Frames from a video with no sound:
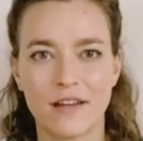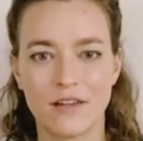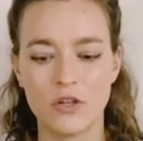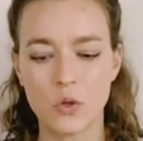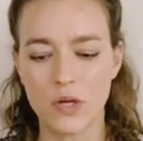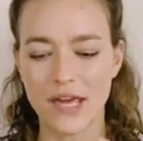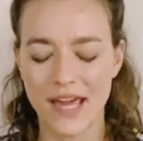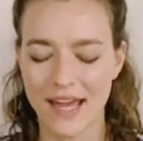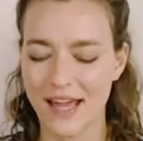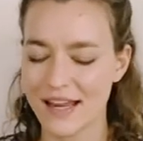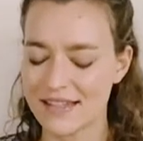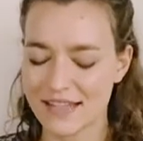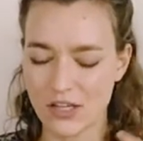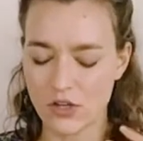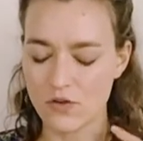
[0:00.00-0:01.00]
You can't,
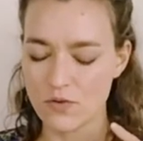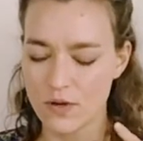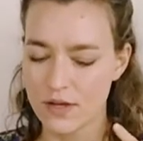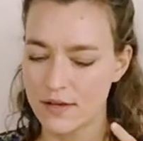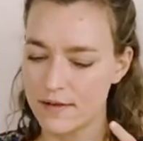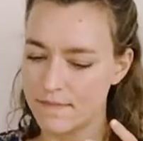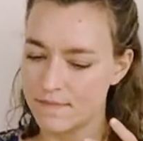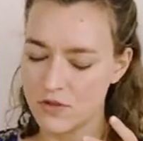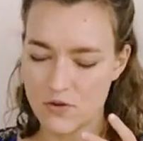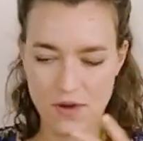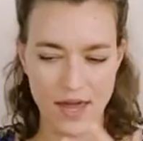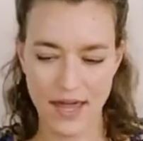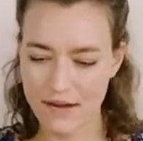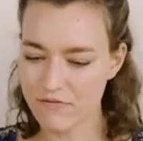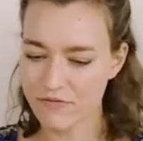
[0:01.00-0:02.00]
it's like you
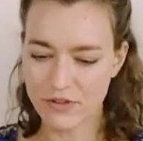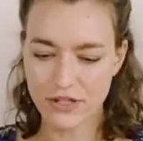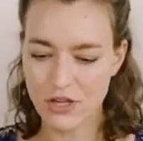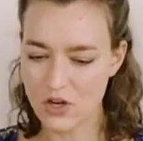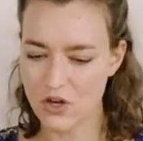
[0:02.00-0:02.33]
can't really